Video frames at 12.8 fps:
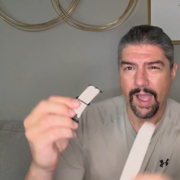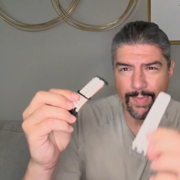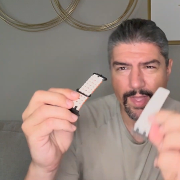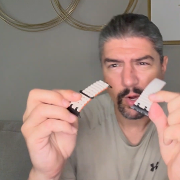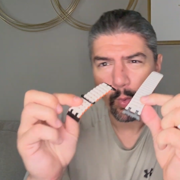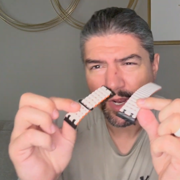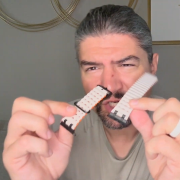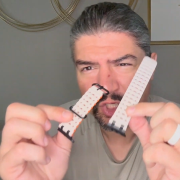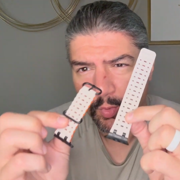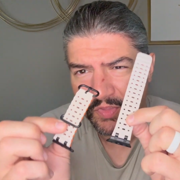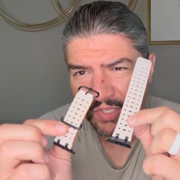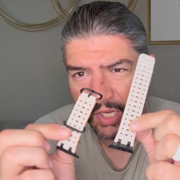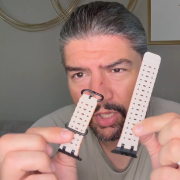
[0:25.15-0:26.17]
not quite sure what
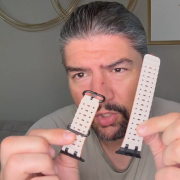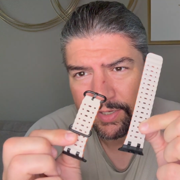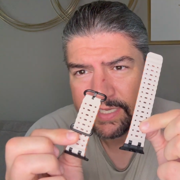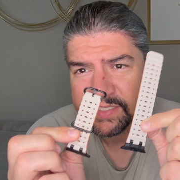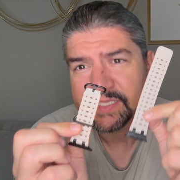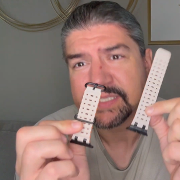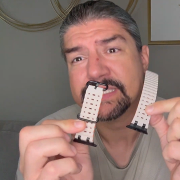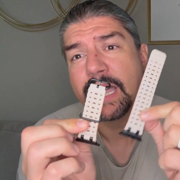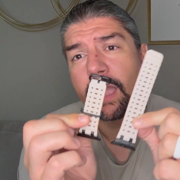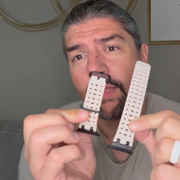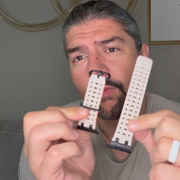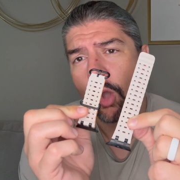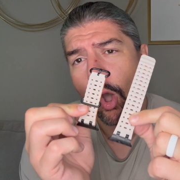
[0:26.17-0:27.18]
the color is. It's
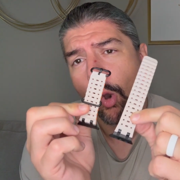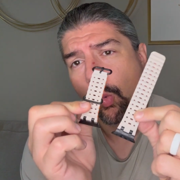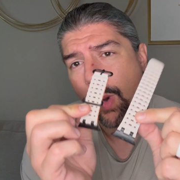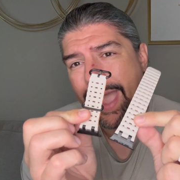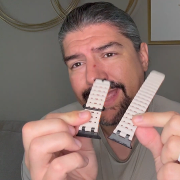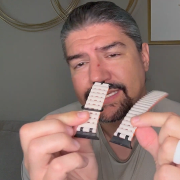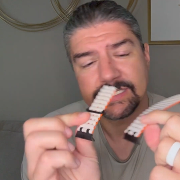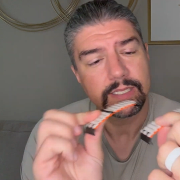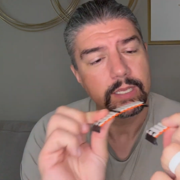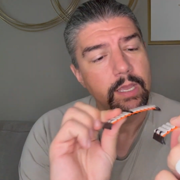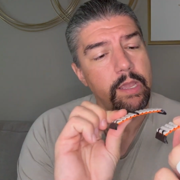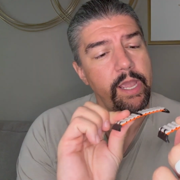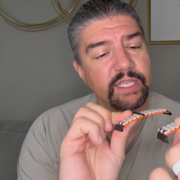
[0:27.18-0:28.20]
not a white.
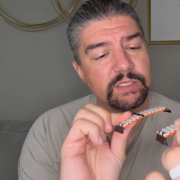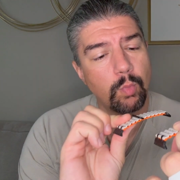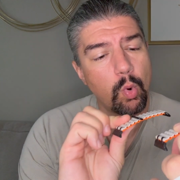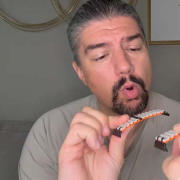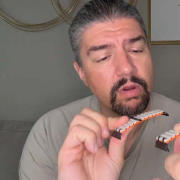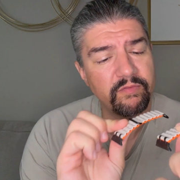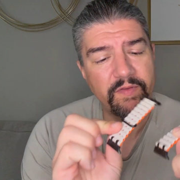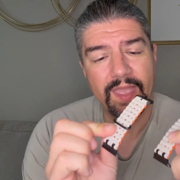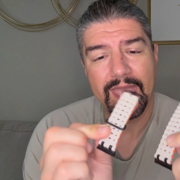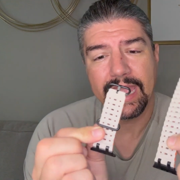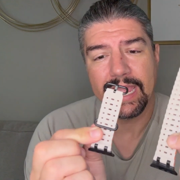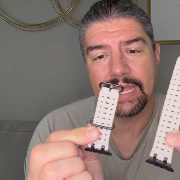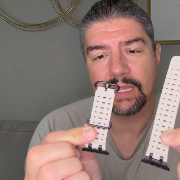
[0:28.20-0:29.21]
It's more of
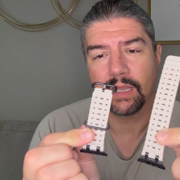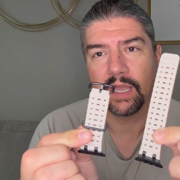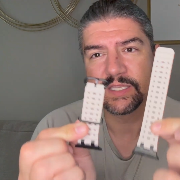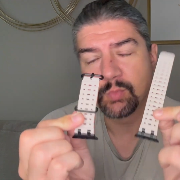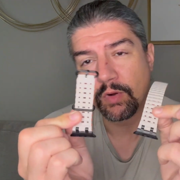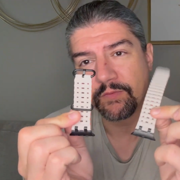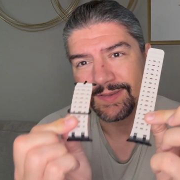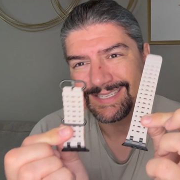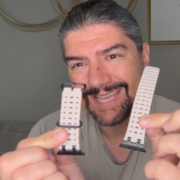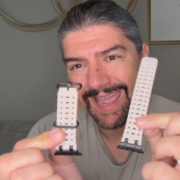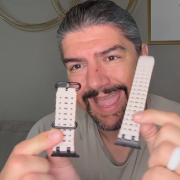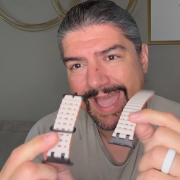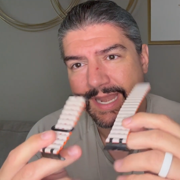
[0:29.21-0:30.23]
a
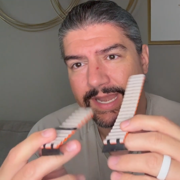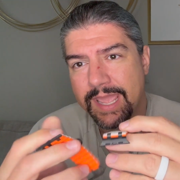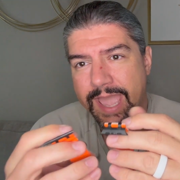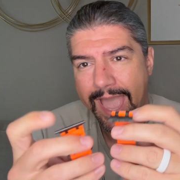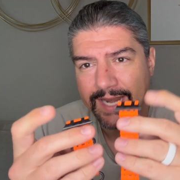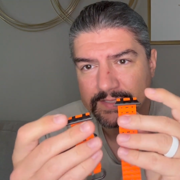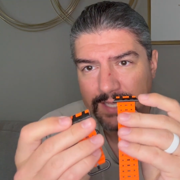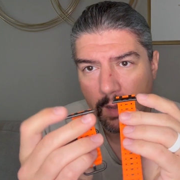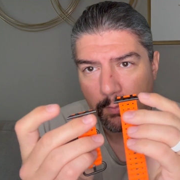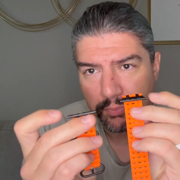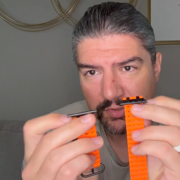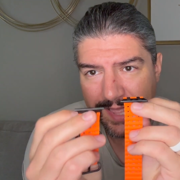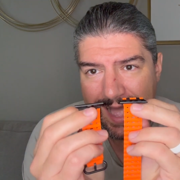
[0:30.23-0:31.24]
tan, and it's got
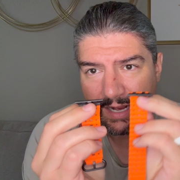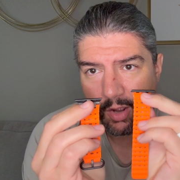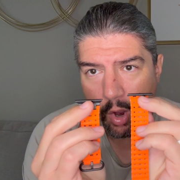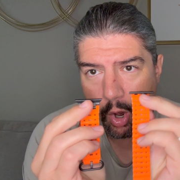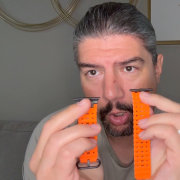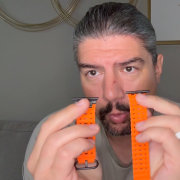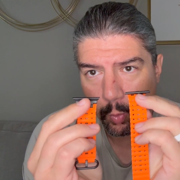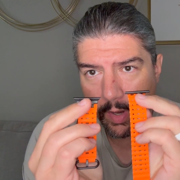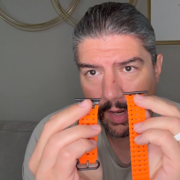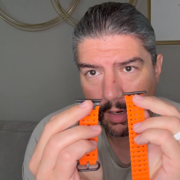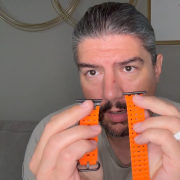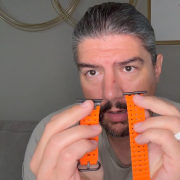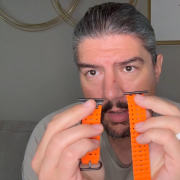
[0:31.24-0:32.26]
black
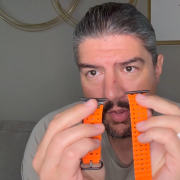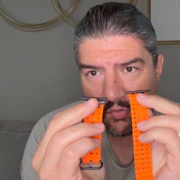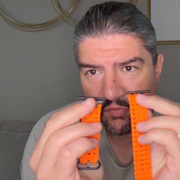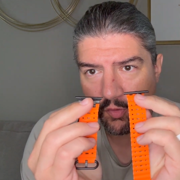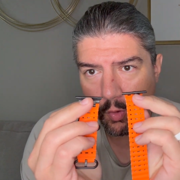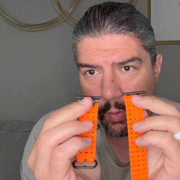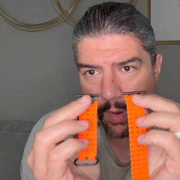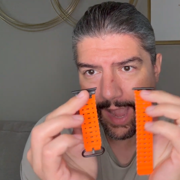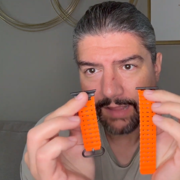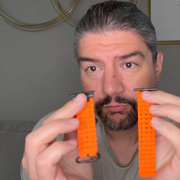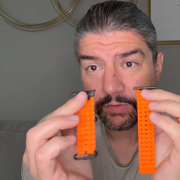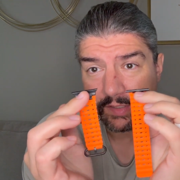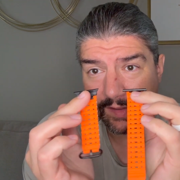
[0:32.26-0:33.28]
hardware. So I
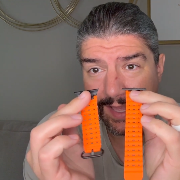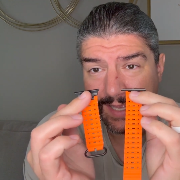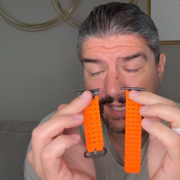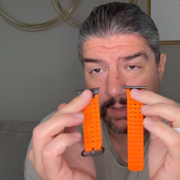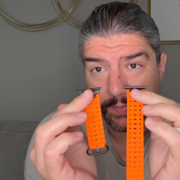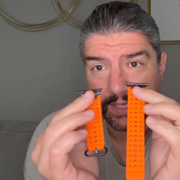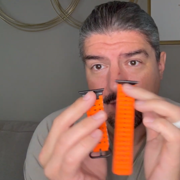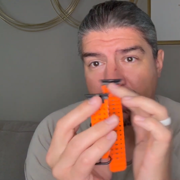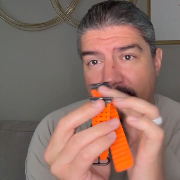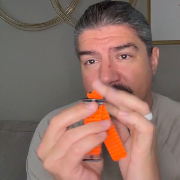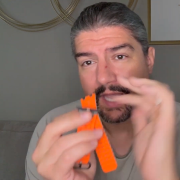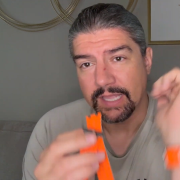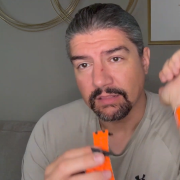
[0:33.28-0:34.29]
really like it because
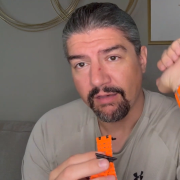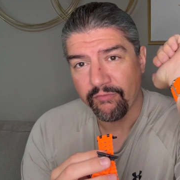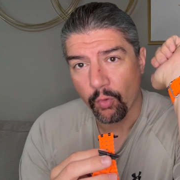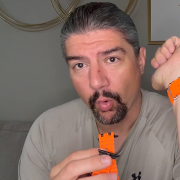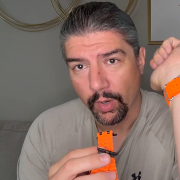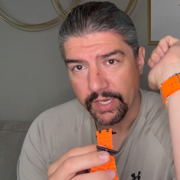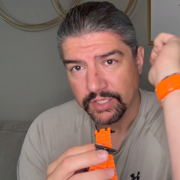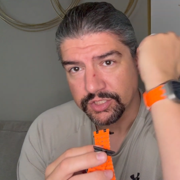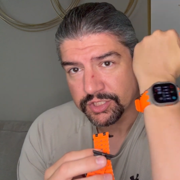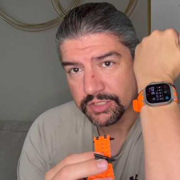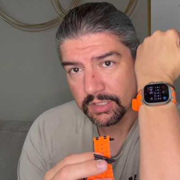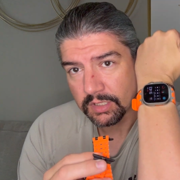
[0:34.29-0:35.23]
I love orange,